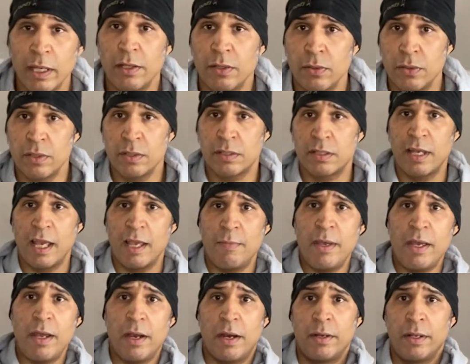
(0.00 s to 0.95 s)
do the same
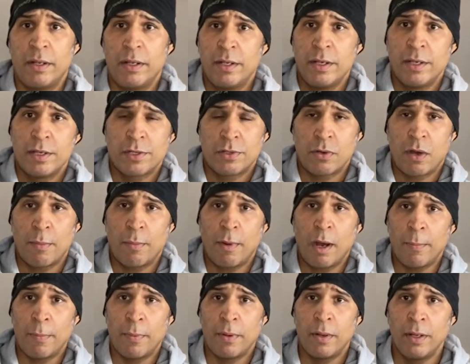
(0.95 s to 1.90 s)
here. So I'm
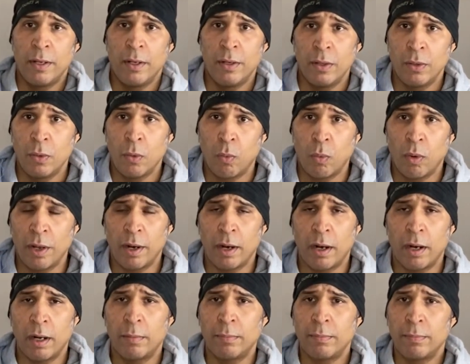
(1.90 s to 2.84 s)
up, one
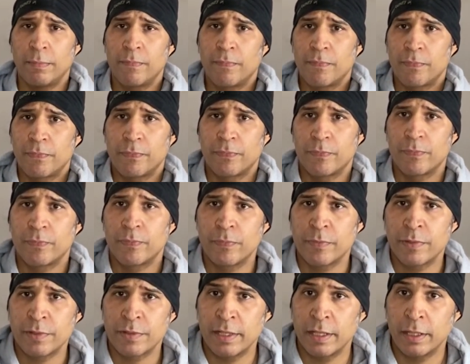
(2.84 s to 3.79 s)
arm,
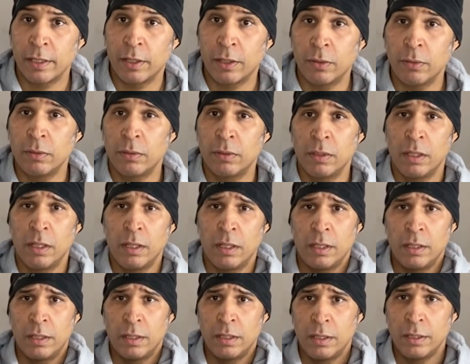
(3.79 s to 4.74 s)
single,
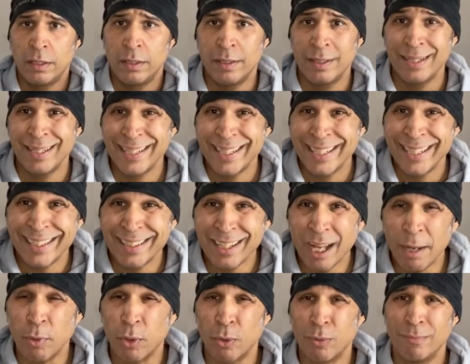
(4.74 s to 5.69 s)

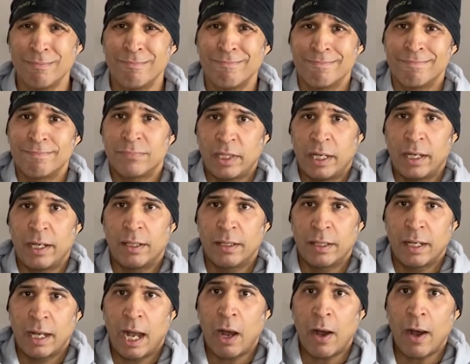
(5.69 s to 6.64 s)
double.
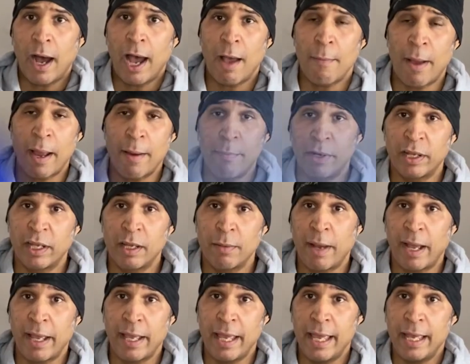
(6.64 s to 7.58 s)
How high am I bringing
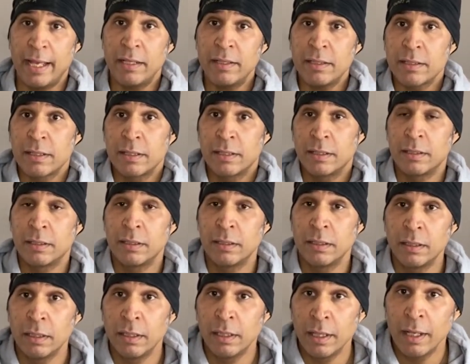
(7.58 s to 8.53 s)
my hands?
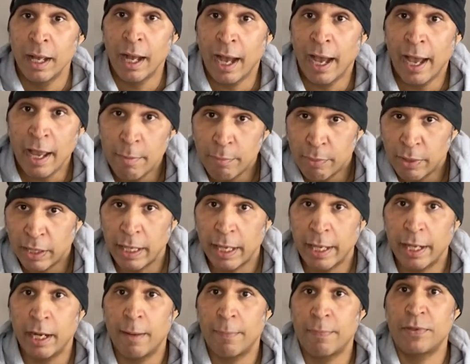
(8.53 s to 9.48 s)
I am
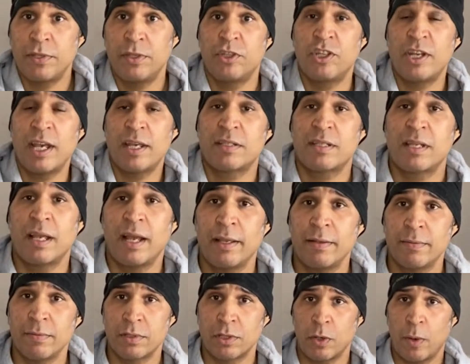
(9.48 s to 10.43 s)
bringing it up to chest
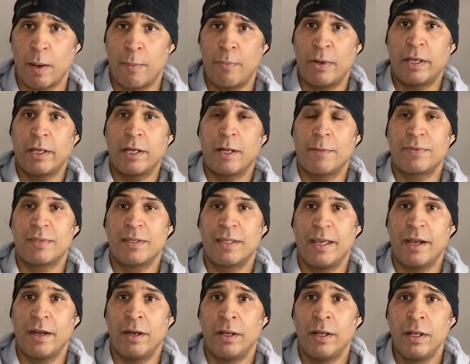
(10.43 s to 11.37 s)
height, so I bring it up to
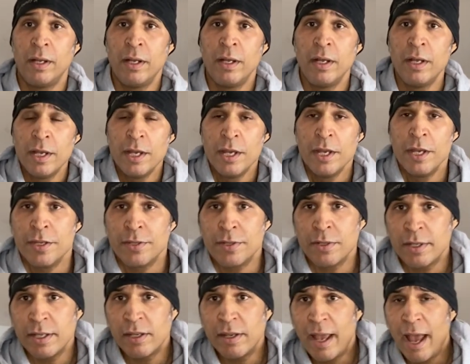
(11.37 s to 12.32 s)
there.
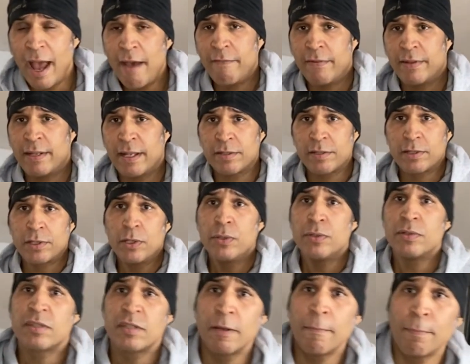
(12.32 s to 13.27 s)
So there you have it. That's
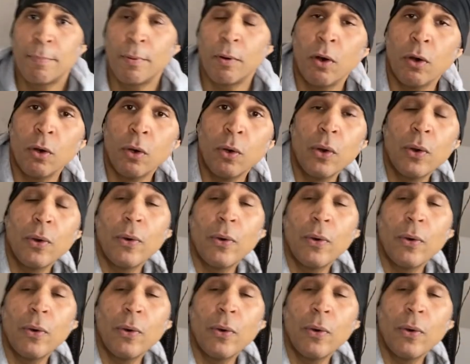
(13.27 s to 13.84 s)
2 simple